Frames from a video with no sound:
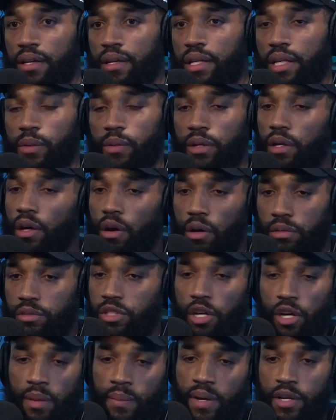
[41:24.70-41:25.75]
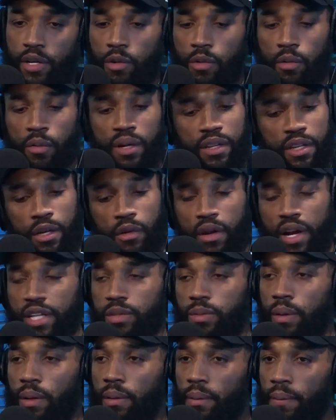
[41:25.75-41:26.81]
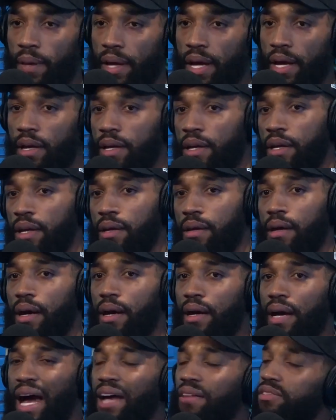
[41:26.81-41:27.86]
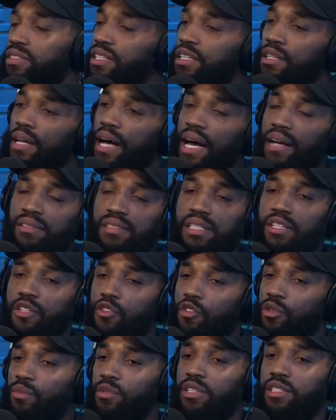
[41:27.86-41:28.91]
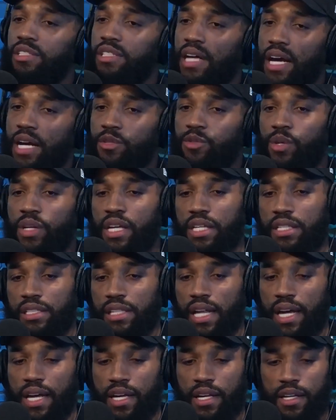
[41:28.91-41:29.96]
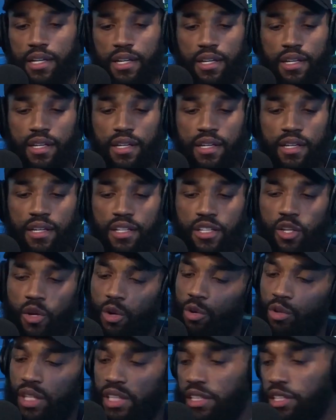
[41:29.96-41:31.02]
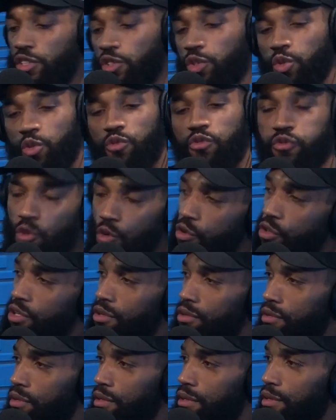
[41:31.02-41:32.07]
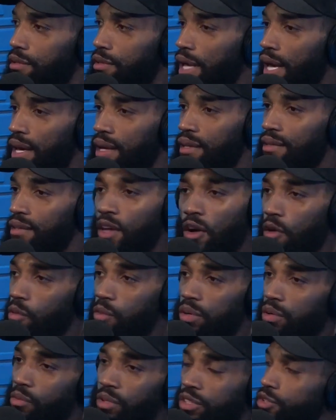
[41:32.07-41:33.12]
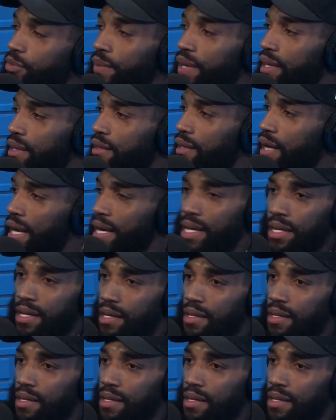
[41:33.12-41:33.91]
They were talking about you were one of the greats, blah, blah, blah. I've seen numerous times where he's like, yo, don't let this suit fool you. Like, no, what you mean? What